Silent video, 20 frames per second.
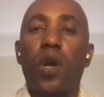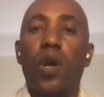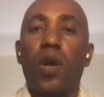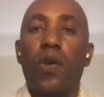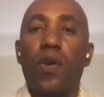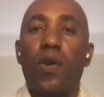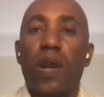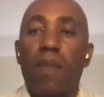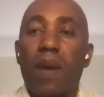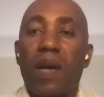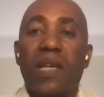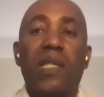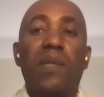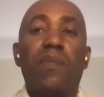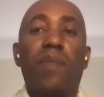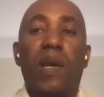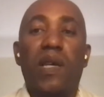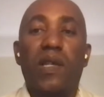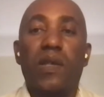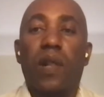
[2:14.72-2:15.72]
really
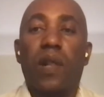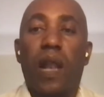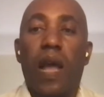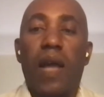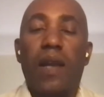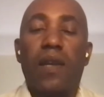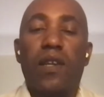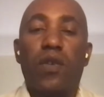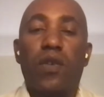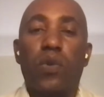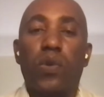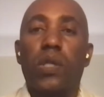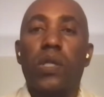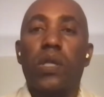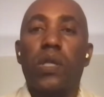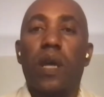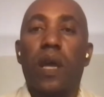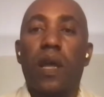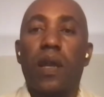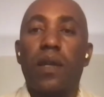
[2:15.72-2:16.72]
maximize on land
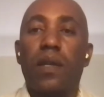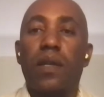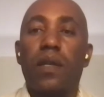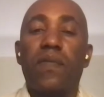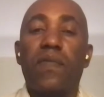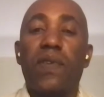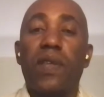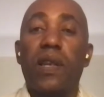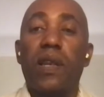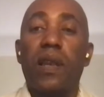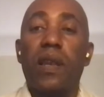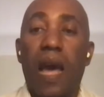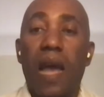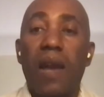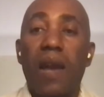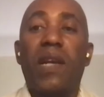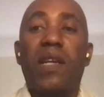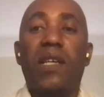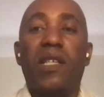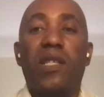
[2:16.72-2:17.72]
use. And even
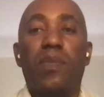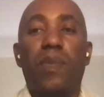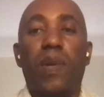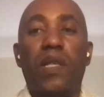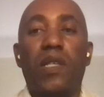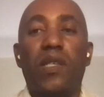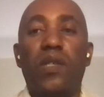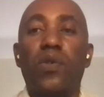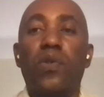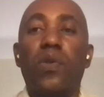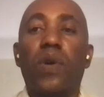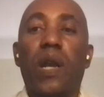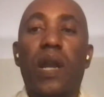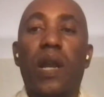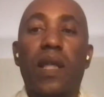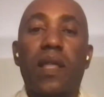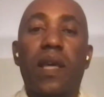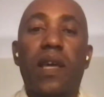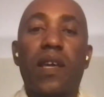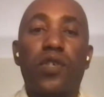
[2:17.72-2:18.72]
land management is also
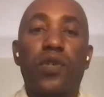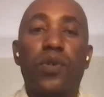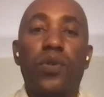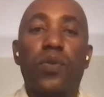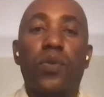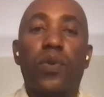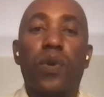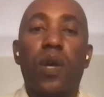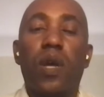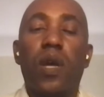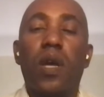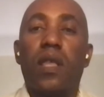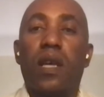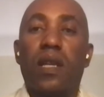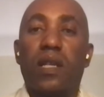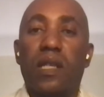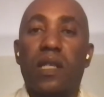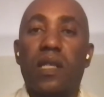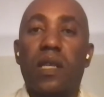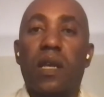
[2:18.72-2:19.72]
another issue
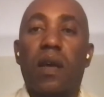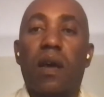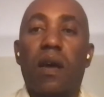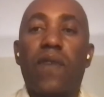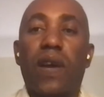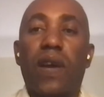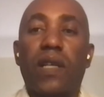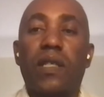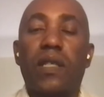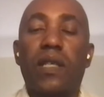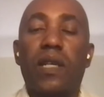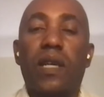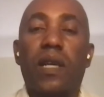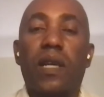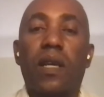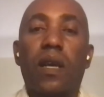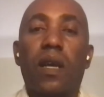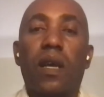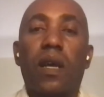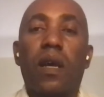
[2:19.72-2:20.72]
that is
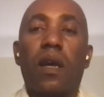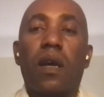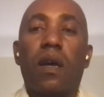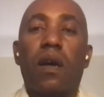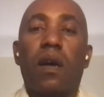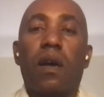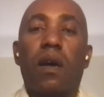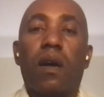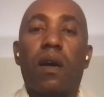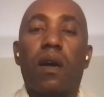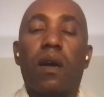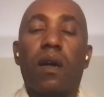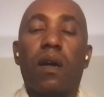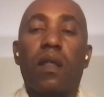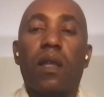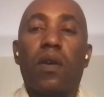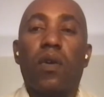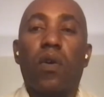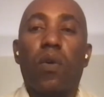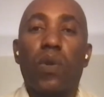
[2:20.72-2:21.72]
affecting
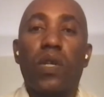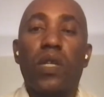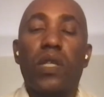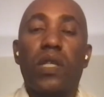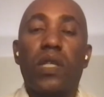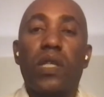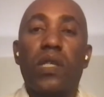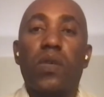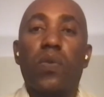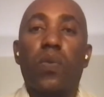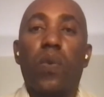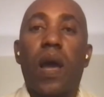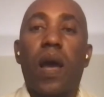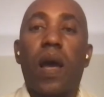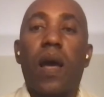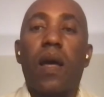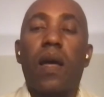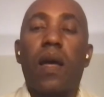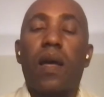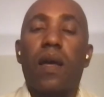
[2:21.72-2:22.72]
uh, the communities
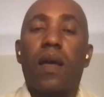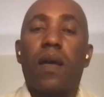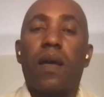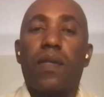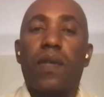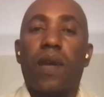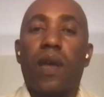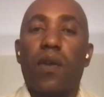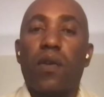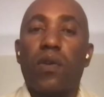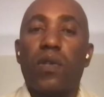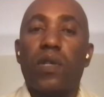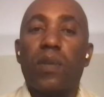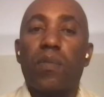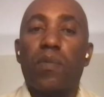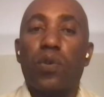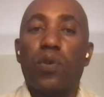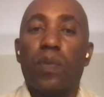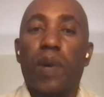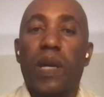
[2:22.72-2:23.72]
where they are not
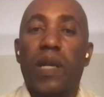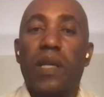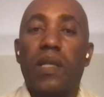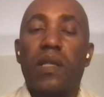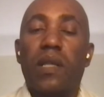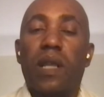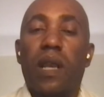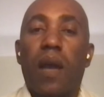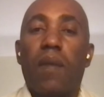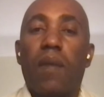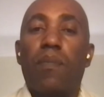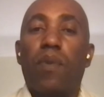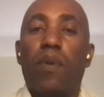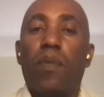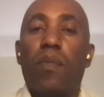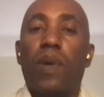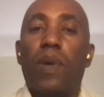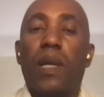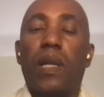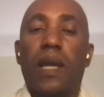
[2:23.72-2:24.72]
able to manage the land
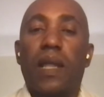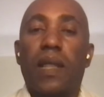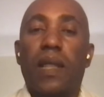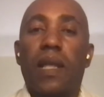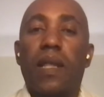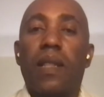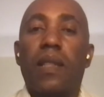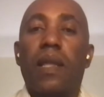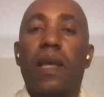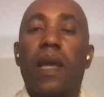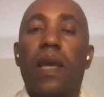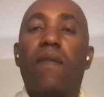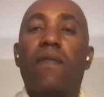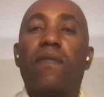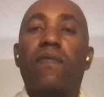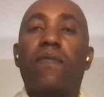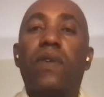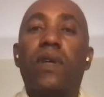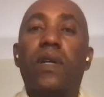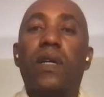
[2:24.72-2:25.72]
properly, and then they
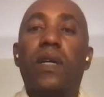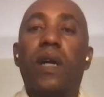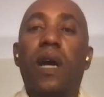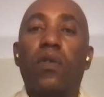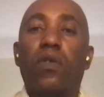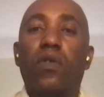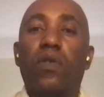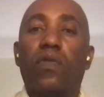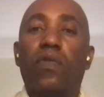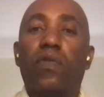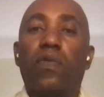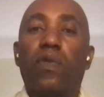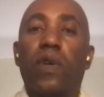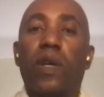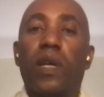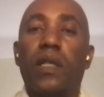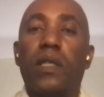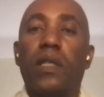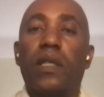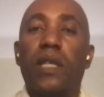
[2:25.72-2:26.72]
have uh, a lot of
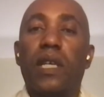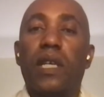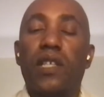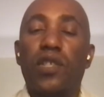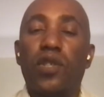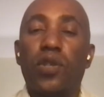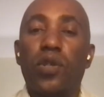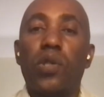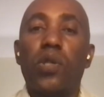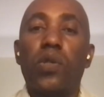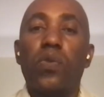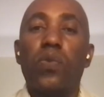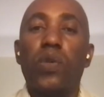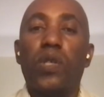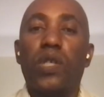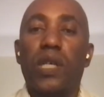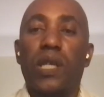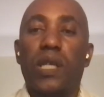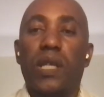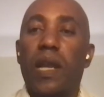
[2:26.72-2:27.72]
uh, tensions
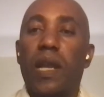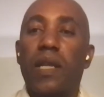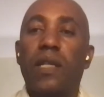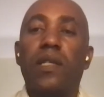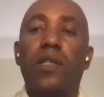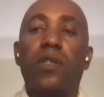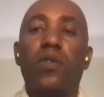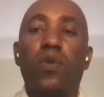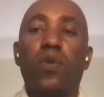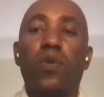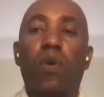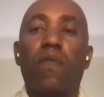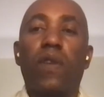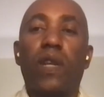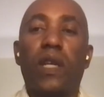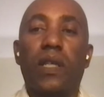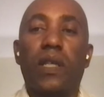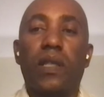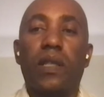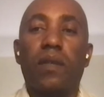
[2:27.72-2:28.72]
which escalate into
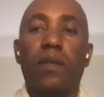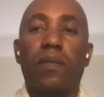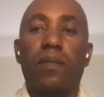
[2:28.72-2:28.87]
conflict.